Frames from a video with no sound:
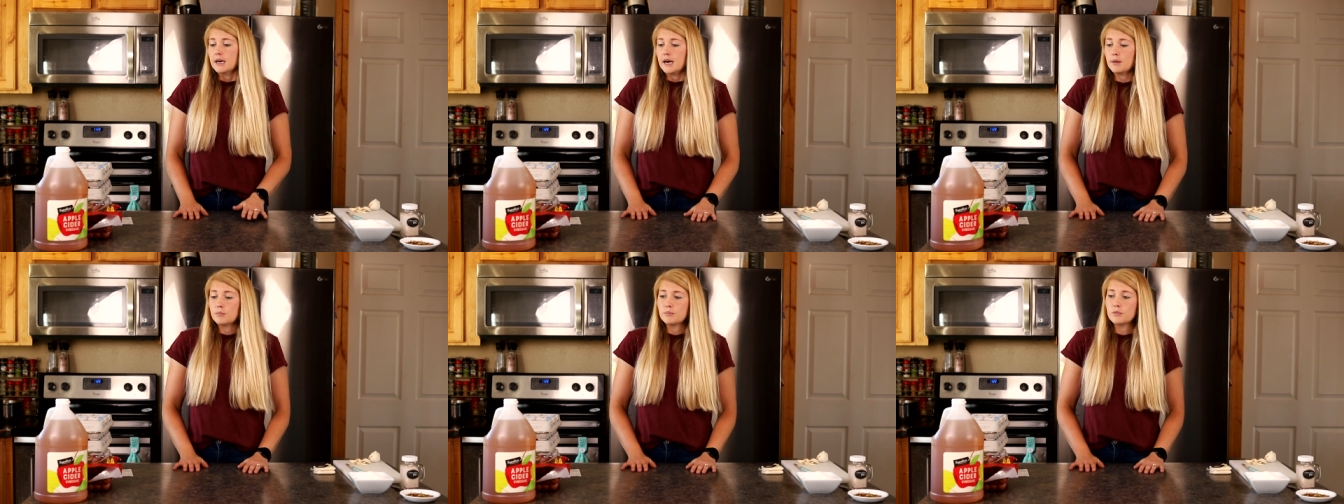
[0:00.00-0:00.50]

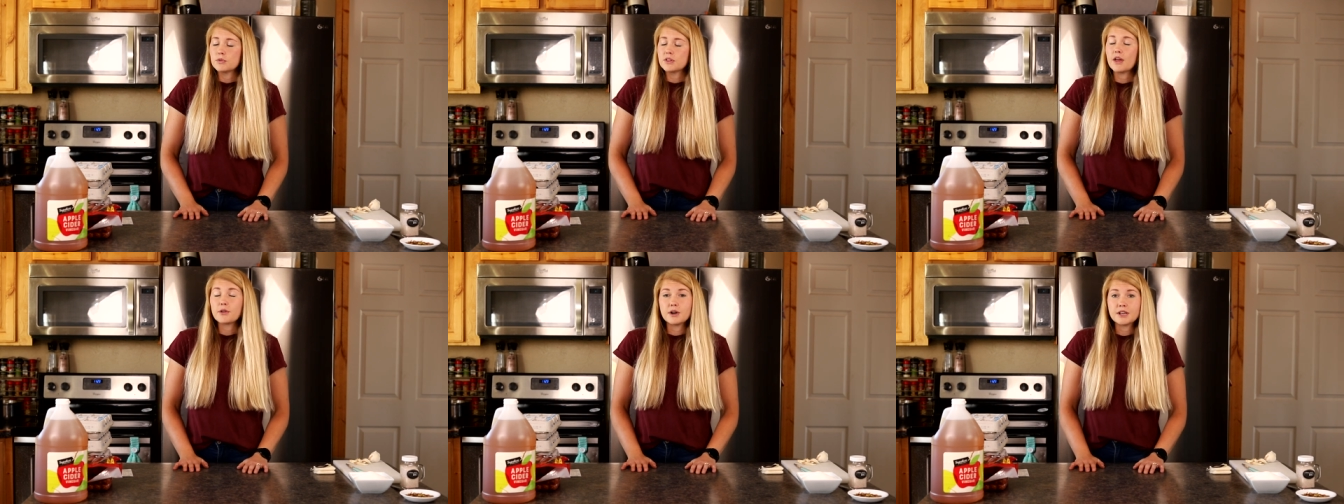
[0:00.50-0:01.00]
Um,
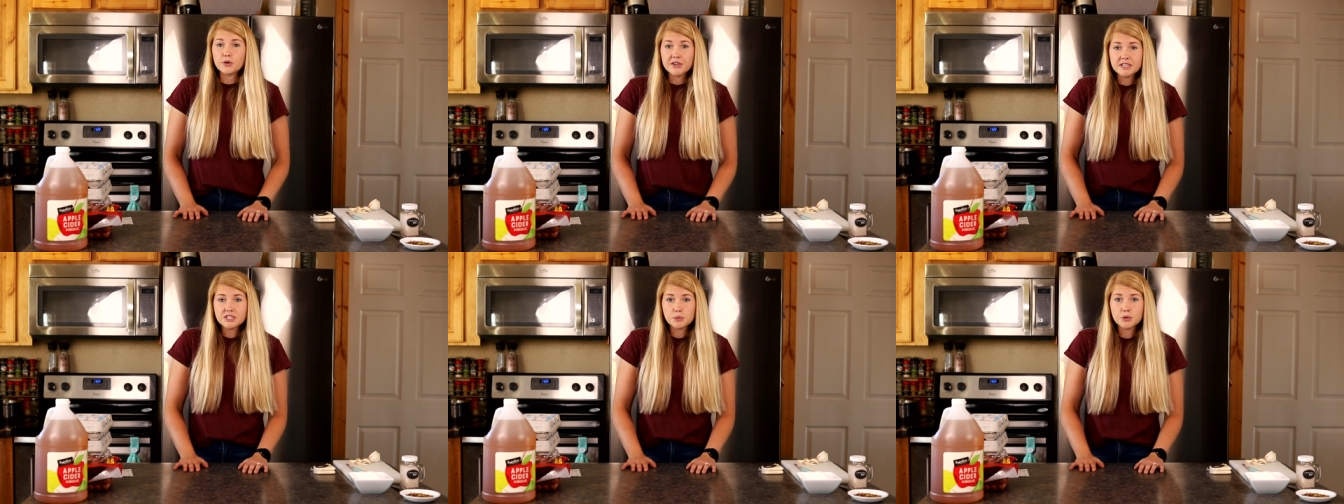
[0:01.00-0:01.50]
the other
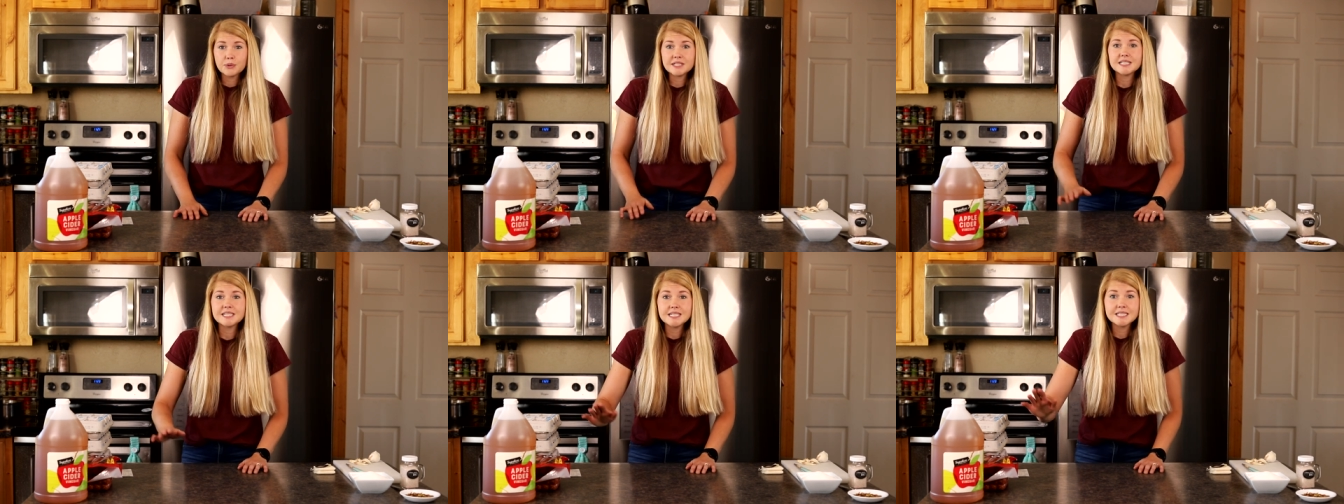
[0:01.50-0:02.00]
ingredients that we're
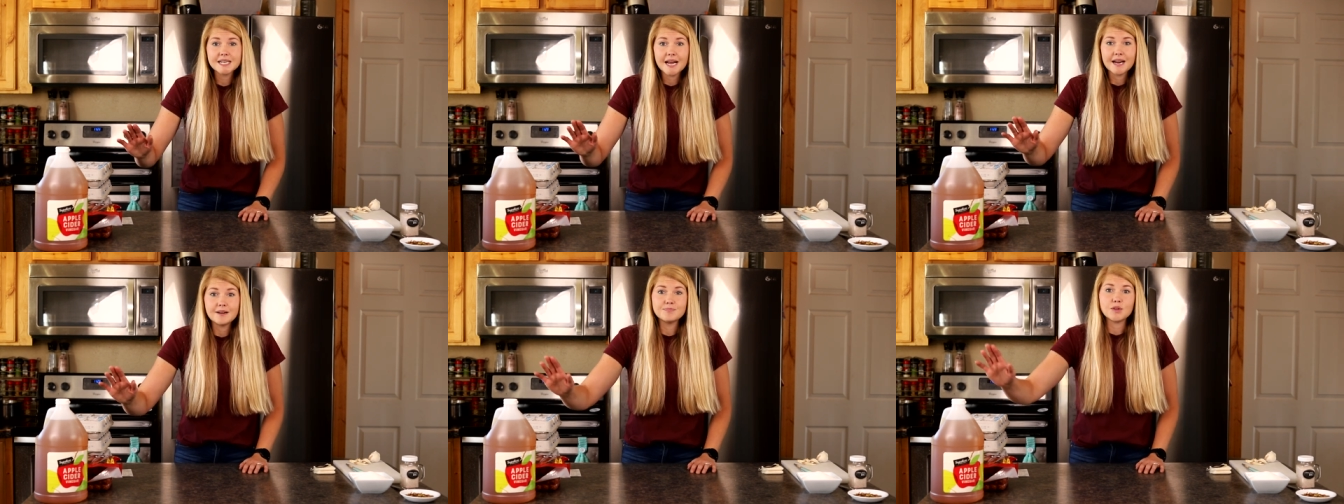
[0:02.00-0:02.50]
going to need
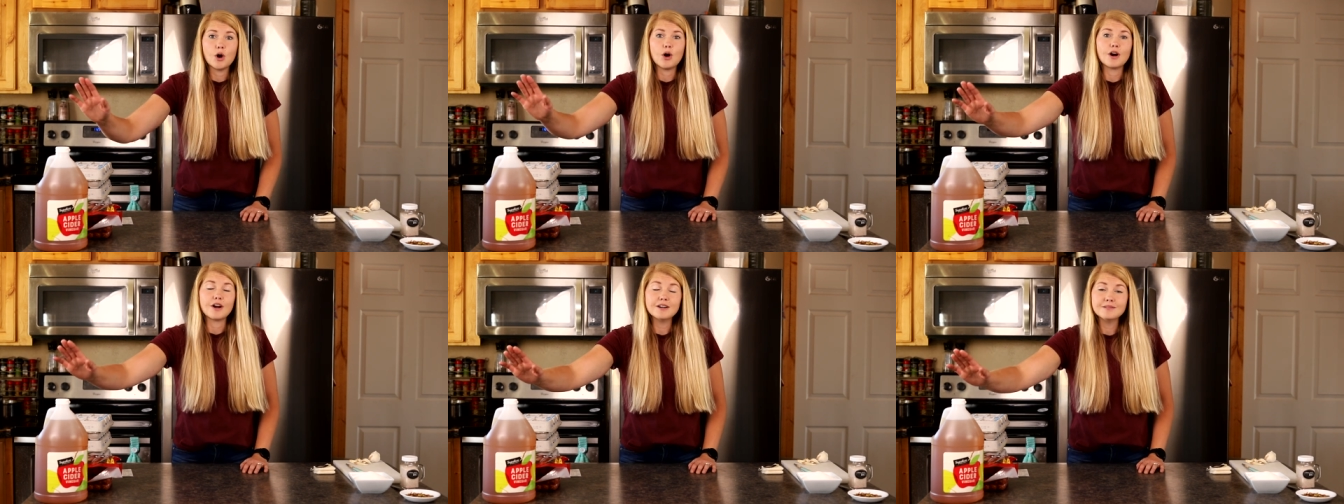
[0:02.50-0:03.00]
today
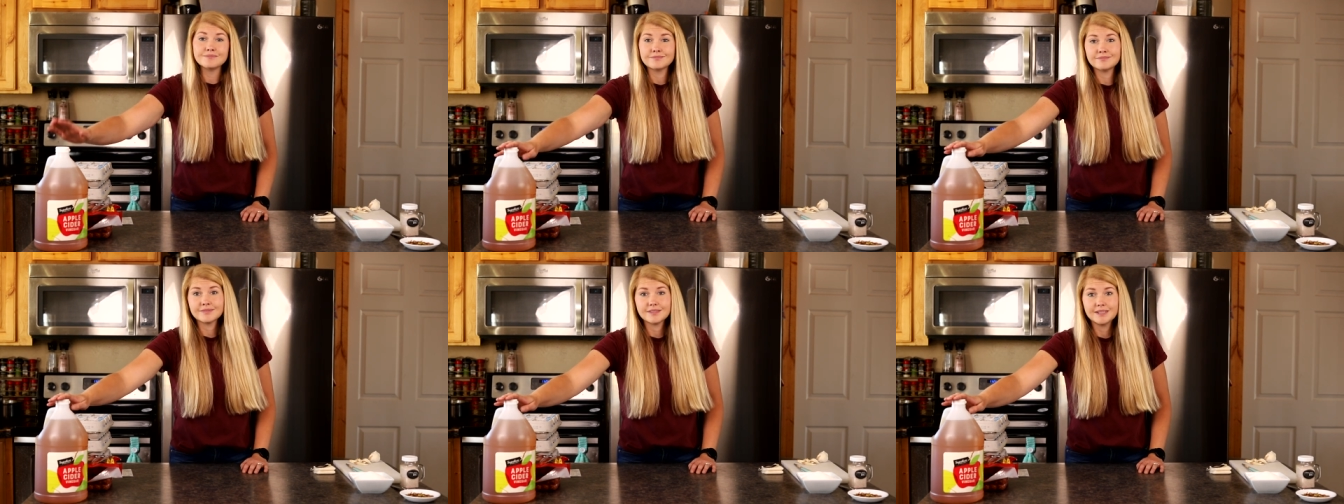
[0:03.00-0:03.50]
are
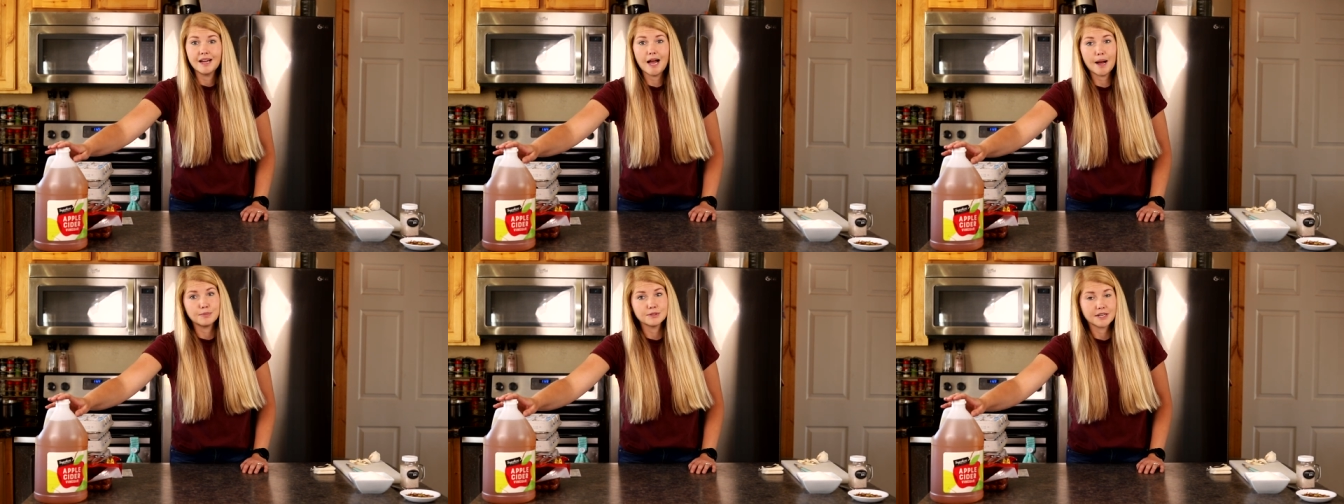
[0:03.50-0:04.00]

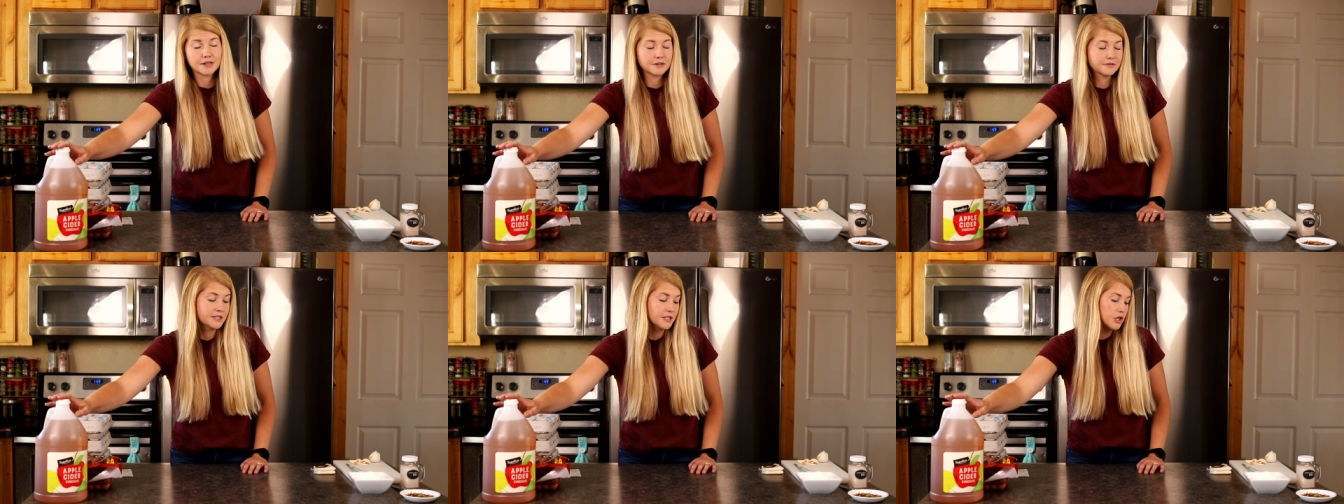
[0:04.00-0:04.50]
apple
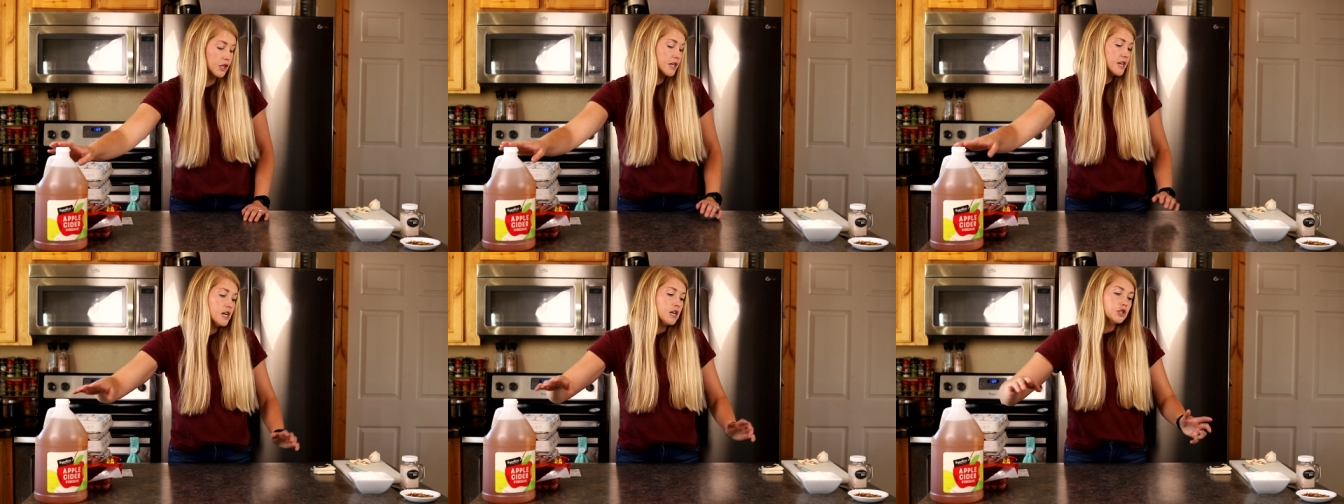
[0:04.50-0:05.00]
cider
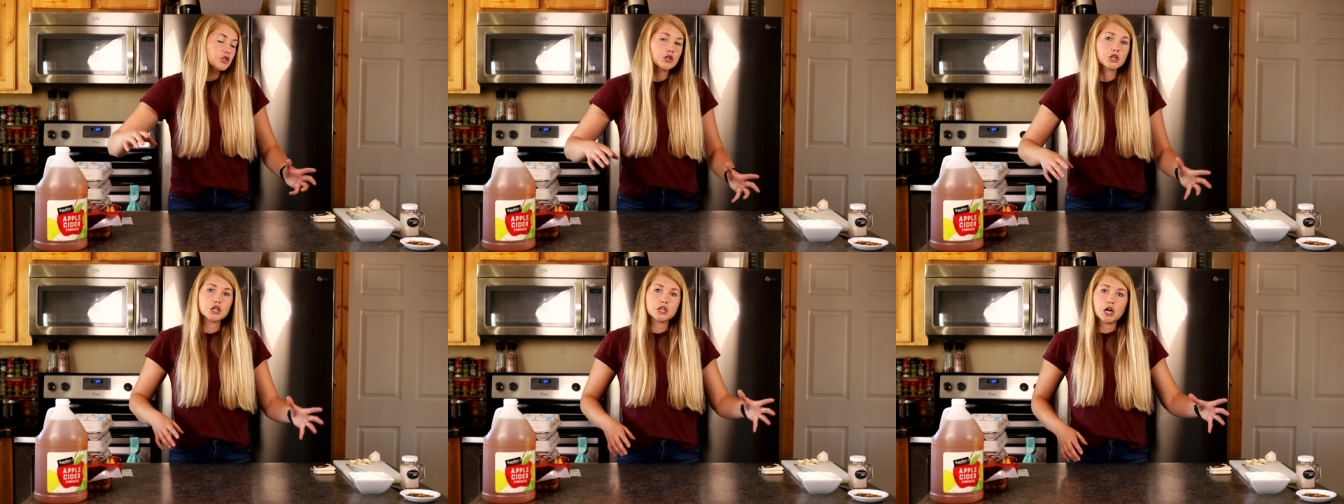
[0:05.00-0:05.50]
vinegar,
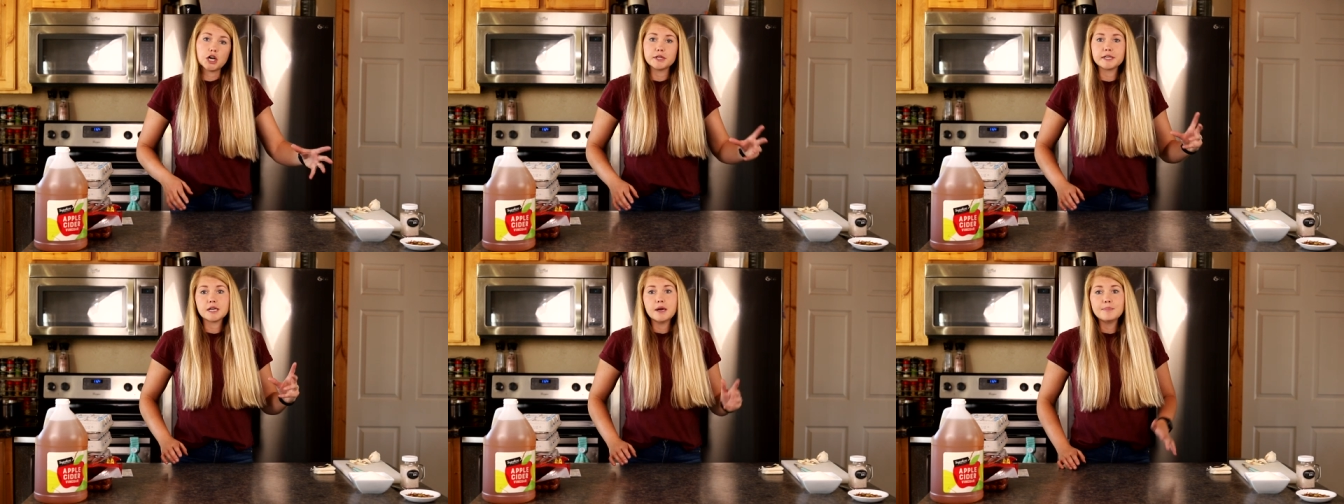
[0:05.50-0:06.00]
sugar,
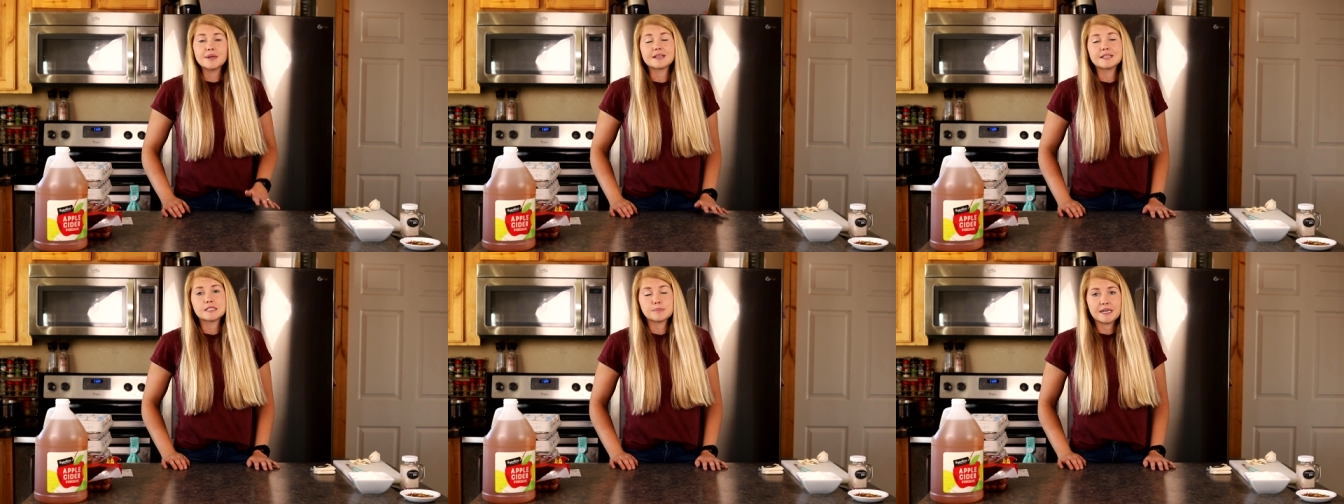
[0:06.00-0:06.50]
garlic,
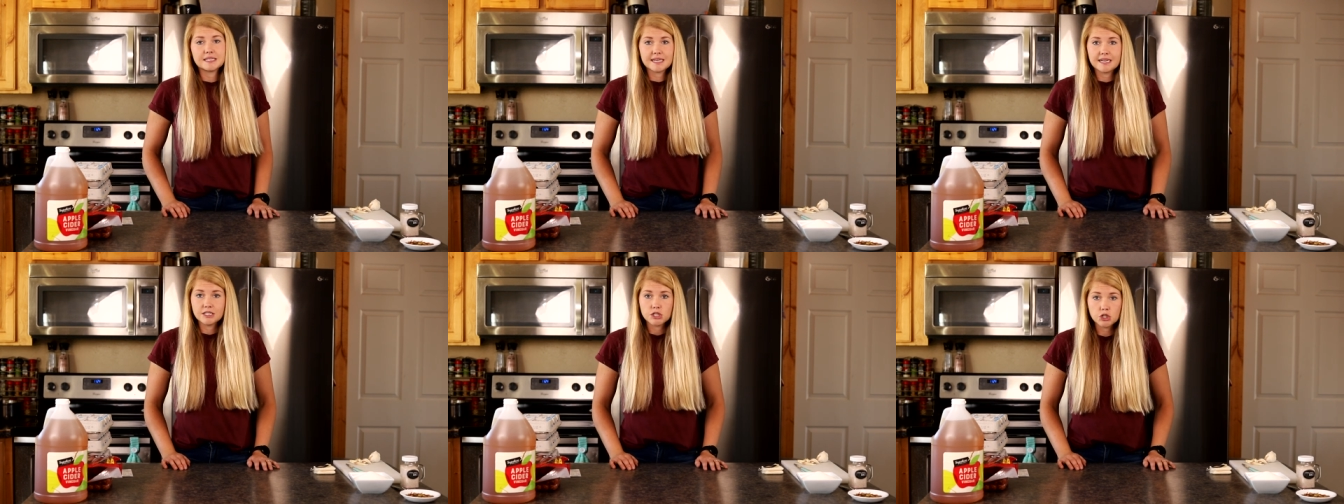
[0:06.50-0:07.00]
pickling spice,
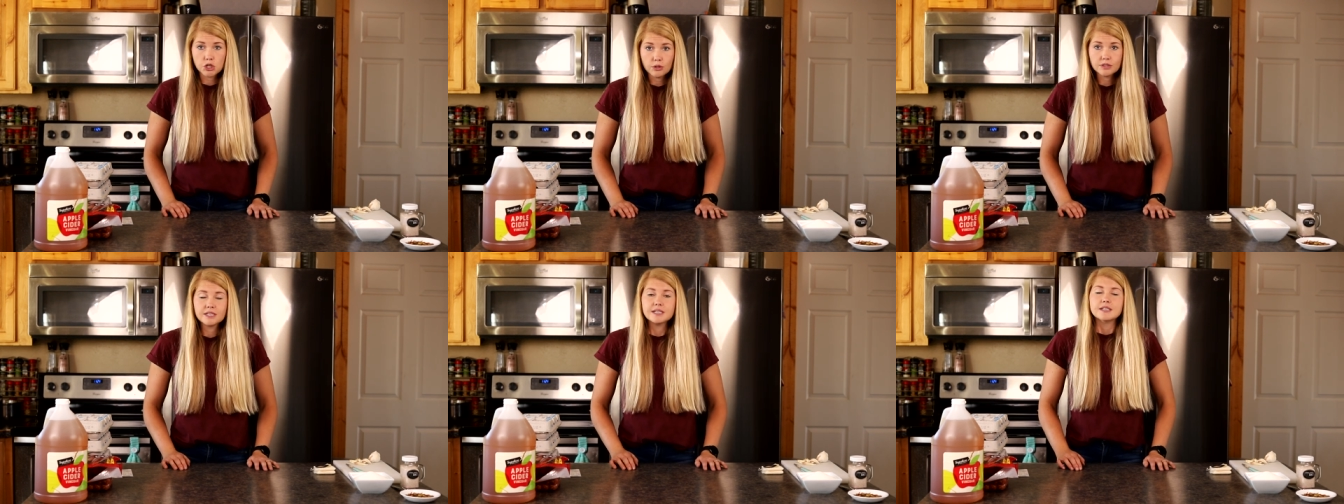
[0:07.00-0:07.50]
and
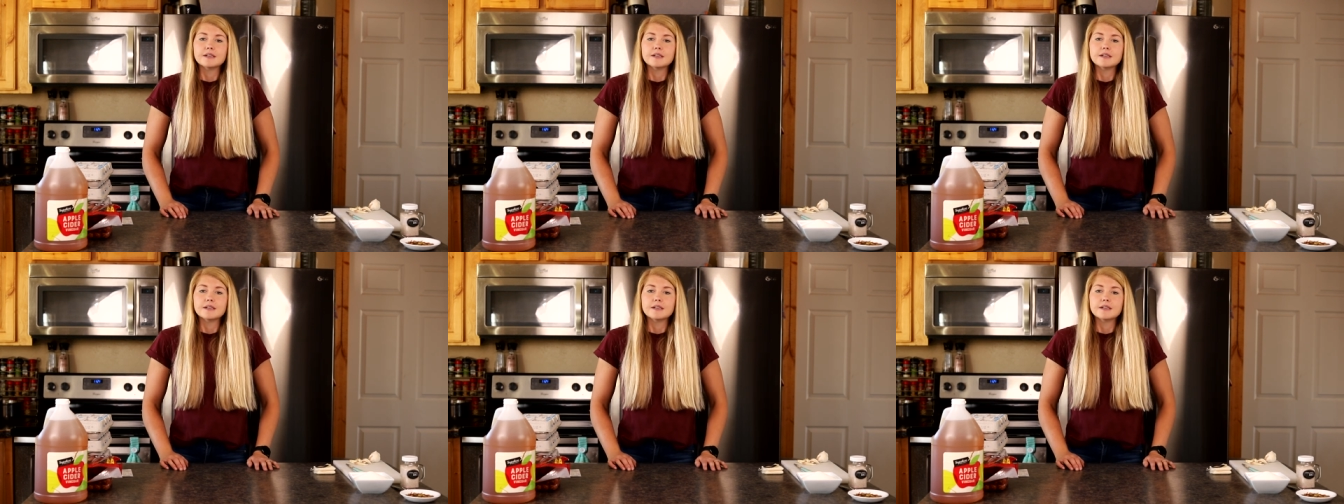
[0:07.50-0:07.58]
salt.